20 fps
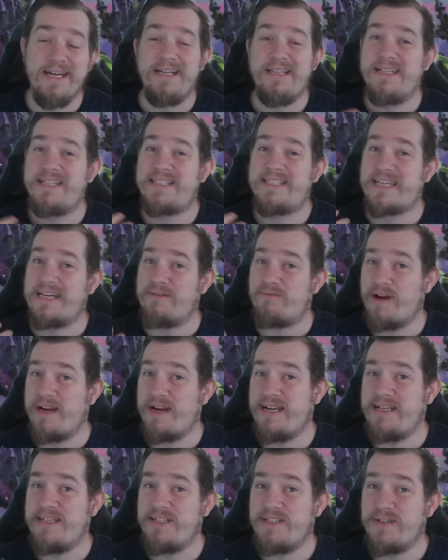Let's get right
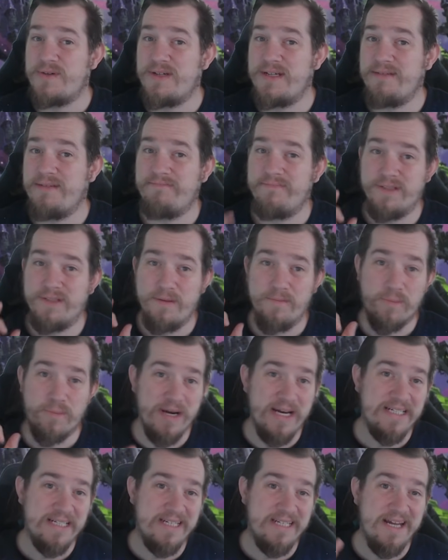into it. The
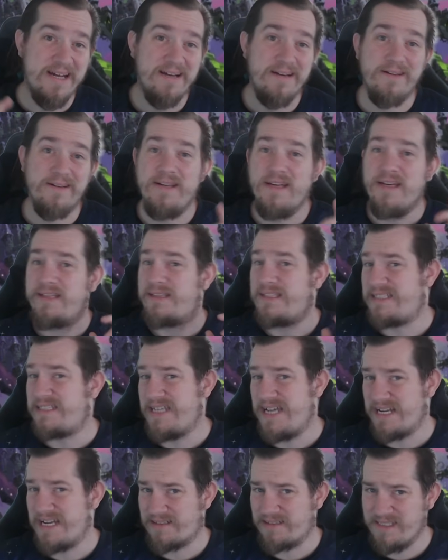breakdown, the
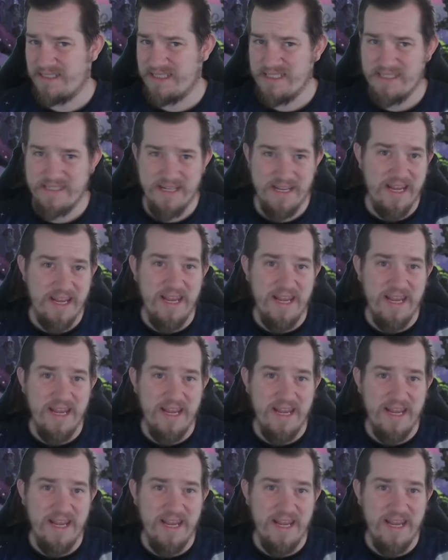deck list,